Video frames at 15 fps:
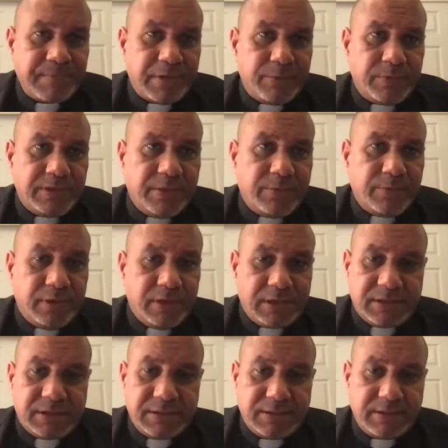where they
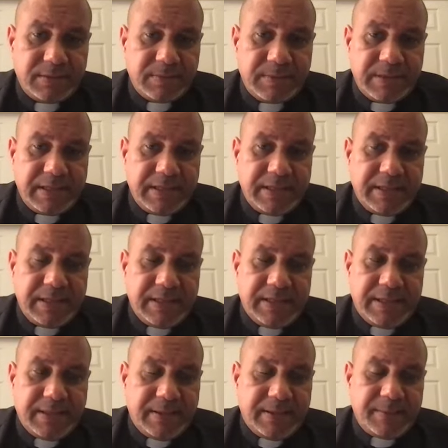work.
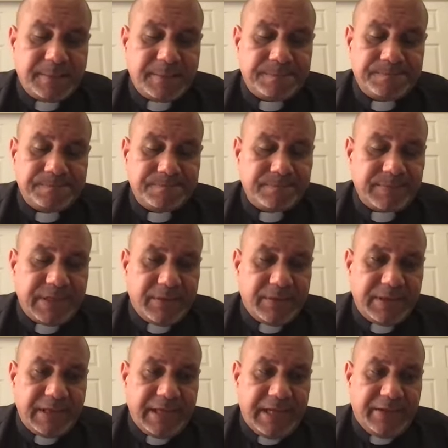
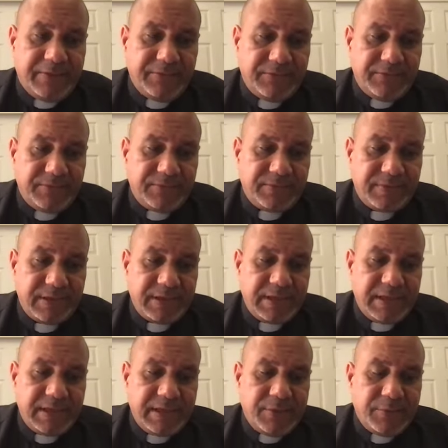We
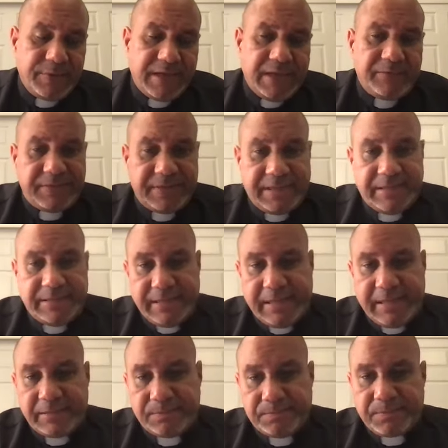have seen
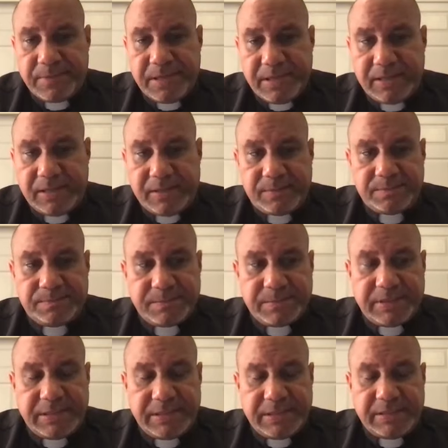that
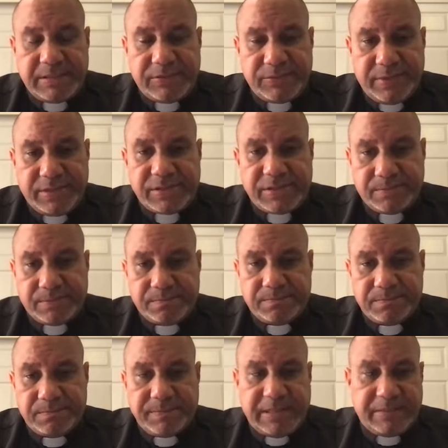in this region.
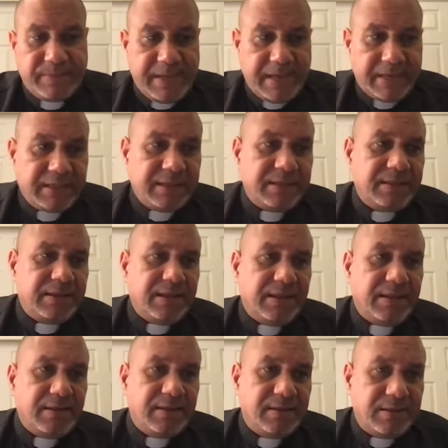Meatpacking
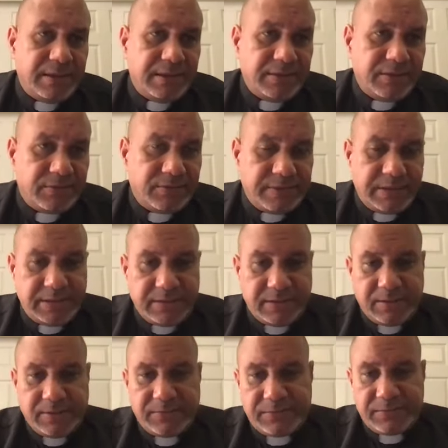industry,
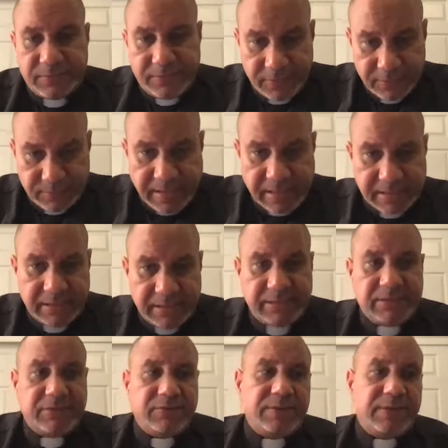the fruit packing
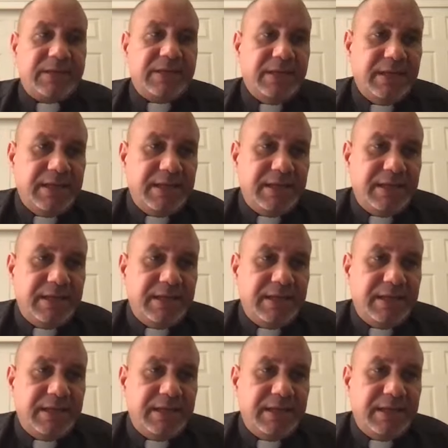industry